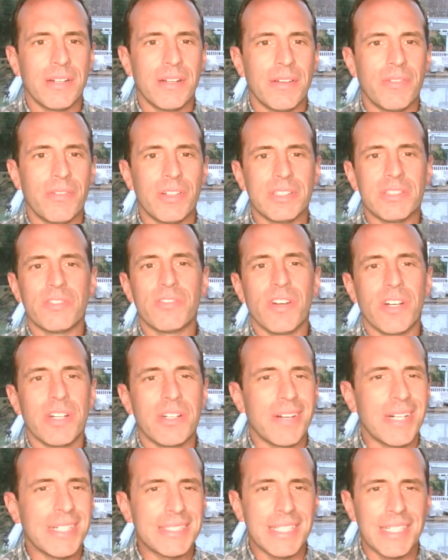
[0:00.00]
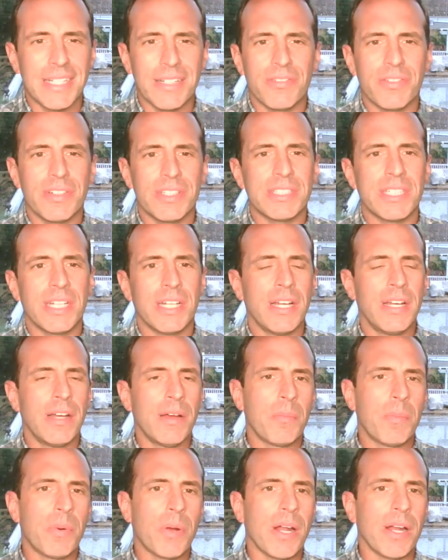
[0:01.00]
If it's fundraising, if it's
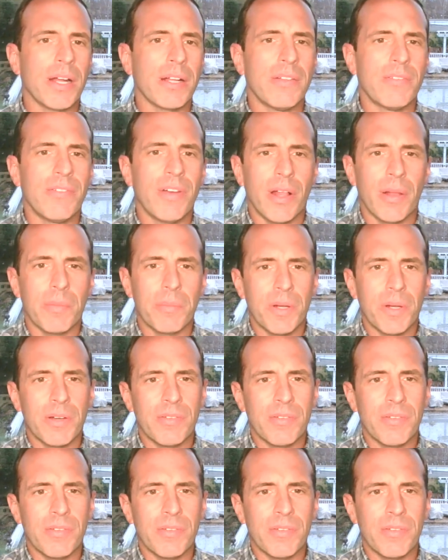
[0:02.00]
product development,